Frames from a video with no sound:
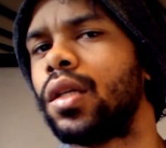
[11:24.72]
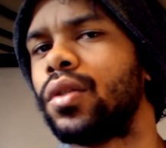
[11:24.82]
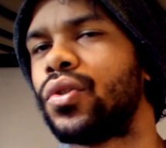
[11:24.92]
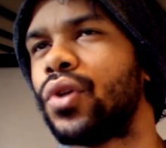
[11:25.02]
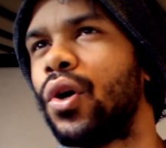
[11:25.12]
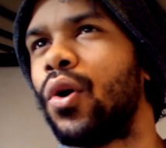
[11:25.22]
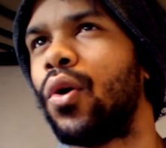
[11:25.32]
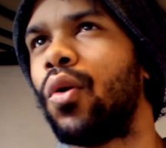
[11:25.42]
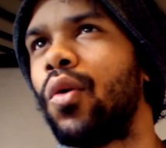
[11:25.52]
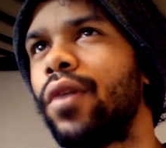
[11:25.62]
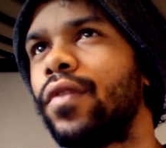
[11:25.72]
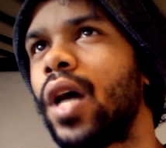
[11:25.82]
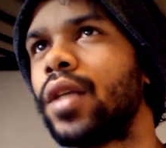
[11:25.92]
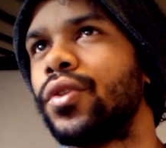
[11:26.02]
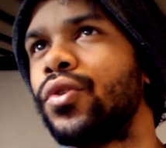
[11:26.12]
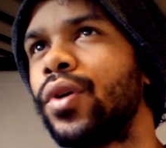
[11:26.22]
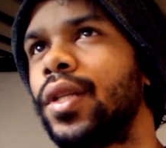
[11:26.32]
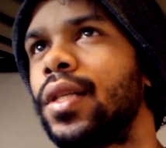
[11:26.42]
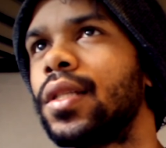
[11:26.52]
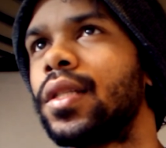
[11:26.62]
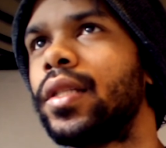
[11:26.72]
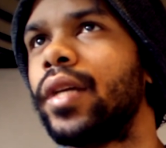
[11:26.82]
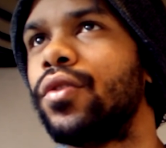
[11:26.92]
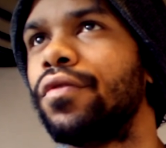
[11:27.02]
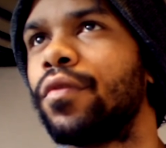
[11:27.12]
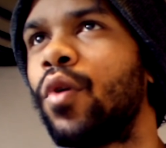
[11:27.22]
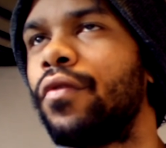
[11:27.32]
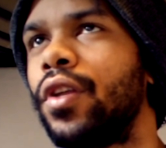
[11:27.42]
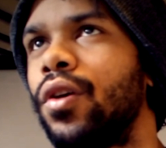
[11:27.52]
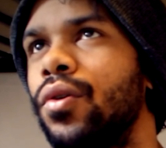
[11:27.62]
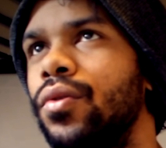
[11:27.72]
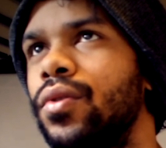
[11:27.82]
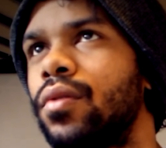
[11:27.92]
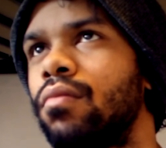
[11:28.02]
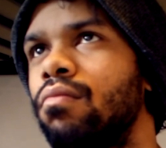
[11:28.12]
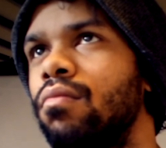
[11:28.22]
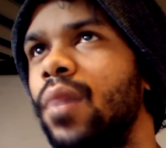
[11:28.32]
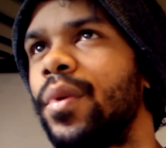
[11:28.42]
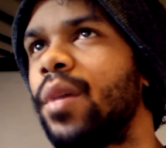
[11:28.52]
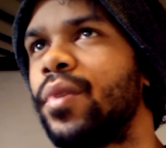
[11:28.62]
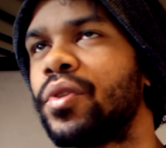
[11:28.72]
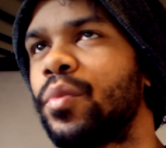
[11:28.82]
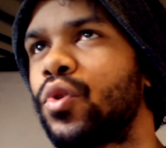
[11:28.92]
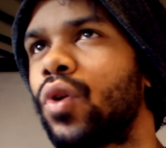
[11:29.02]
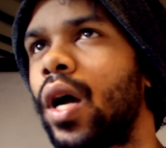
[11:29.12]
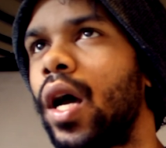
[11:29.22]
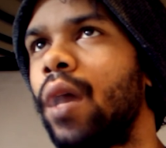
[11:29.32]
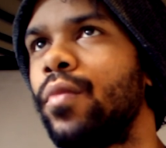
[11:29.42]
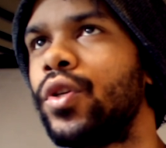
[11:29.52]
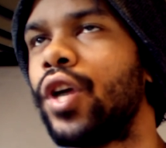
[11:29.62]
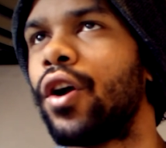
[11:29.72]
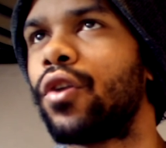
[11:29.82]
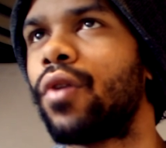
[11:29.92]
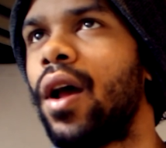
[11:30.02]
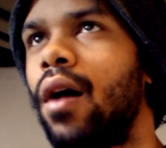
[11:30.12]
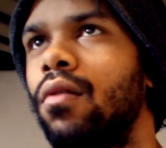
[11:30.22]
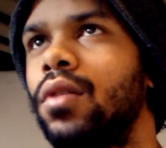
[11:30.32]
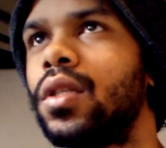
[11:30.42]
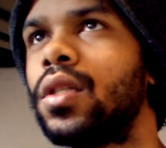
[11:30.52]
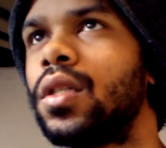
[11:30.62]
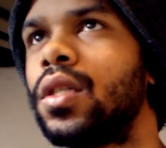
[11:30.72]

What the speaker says: So if you guys enjoyed this, stay tuned for more videos. Maybe give me a subscribe, share it around,